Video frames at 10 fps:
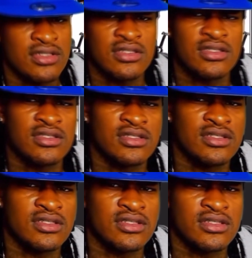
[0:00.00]
Welcome
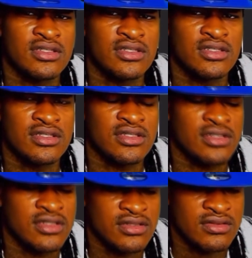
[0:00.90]
to Xbox
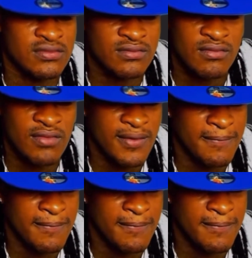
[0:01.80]
customer support.